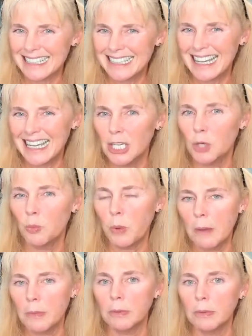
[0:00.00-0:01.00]
think you
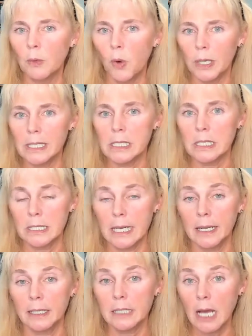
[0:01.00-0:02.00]
probably want to
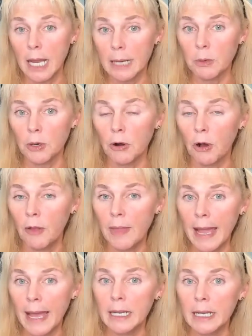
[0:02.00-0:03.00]
set a timer on
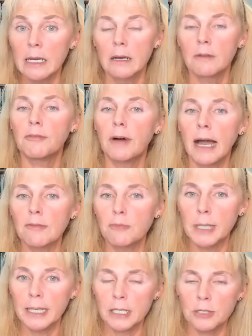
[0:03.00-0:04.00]
that, 5
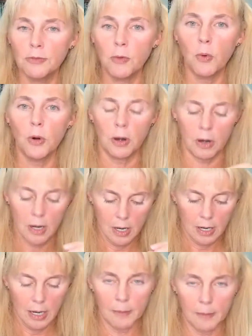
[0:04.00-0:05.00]
minutes for
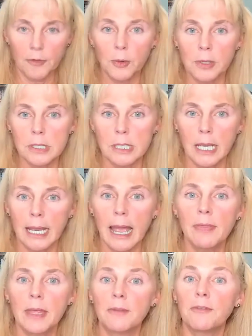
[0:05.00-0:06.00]
focusing
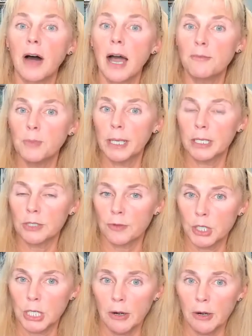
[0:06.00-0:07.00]
and then 5 minutes for
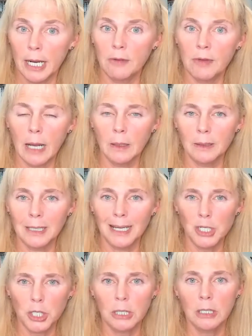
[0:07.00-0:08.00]
sharing and
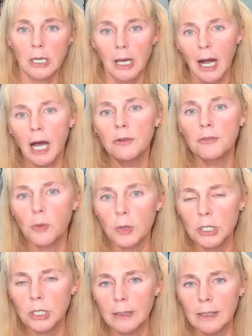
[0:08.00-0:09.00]
validation.
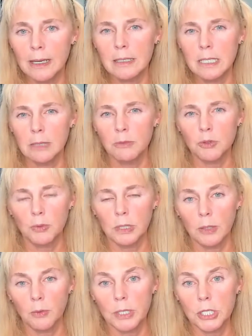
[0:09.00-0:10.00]
Unfortunately, that seems
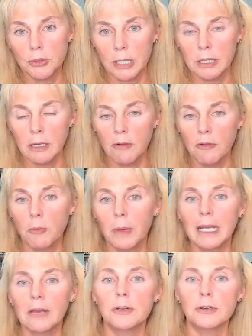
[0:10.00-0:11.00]
really restrictive,
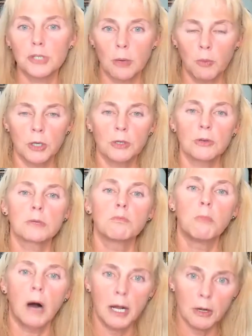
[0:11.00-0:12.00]
but if you're someone who's
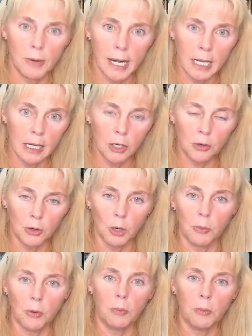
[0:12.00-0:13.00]
moderating a
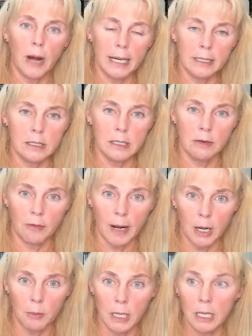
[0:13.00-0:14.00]
group or practice
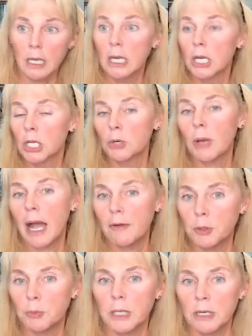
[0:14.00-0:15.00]
environment, you
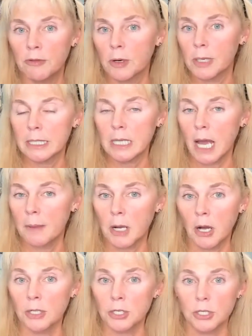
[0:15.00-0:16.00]
have to be very time
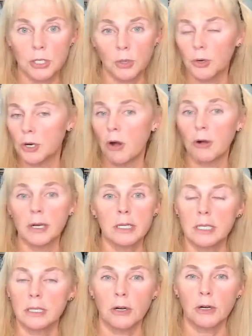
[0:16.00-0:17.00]
conscious or you're all going to
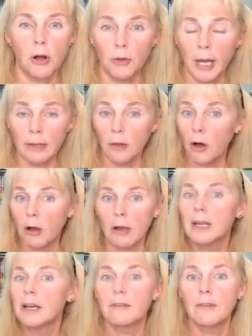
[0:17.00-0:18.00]
sit there all night long
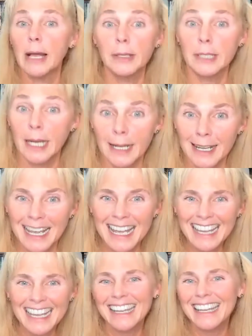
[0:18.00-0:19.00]
validating
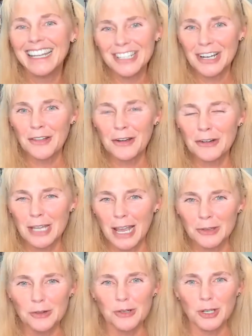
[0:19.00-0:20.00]
each other's
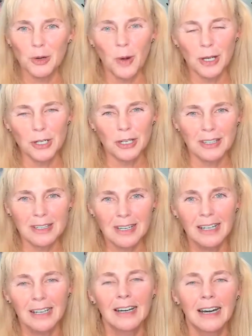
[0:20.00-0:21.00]
answers and questions.
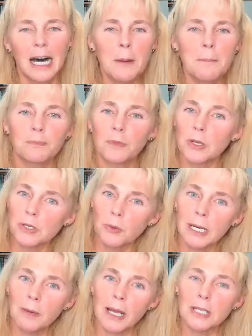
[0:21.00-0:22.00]
So
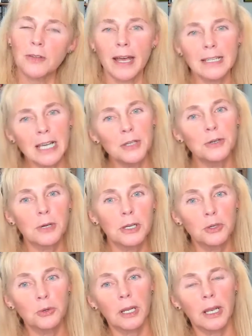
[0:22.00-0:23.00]
anyway, so that's how you
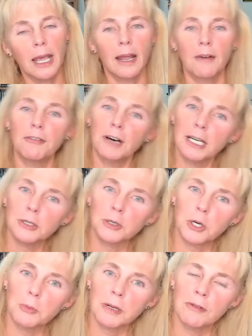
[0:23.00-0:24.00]
can do it in a fun
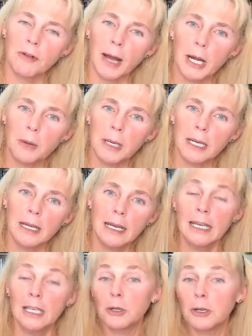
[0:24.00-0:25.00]
group environment.
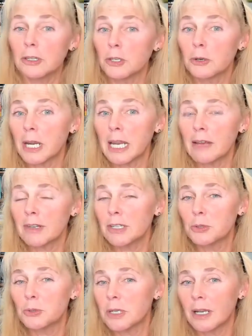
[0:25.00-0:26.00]
You can even
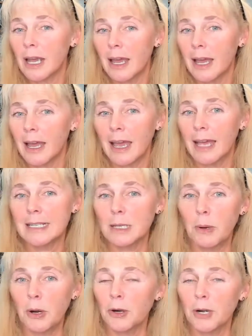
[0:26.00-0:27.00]
do it as a
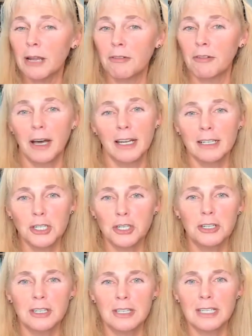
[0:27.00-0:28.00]
party fun
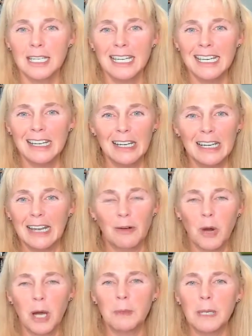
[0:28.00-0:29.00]
just to see
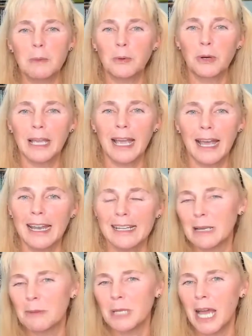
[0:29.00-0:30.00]
what people get.
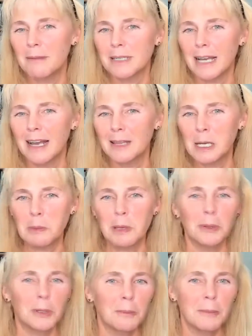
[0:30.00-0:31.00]
It's sometimes I think
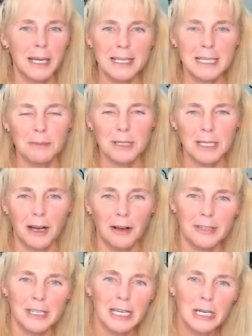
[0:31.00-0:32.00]
people amaze
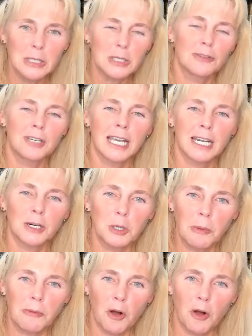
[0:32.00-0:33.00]
themselves. So if you get a
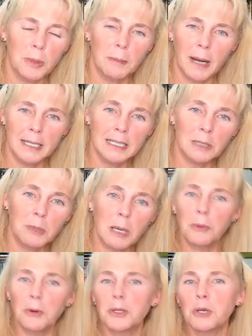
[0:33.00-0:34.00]
group of open-minded
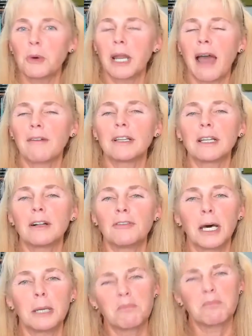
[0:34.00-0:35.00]
people and you want to have a little
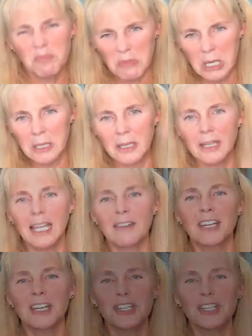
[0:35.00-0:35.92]
fun, give it a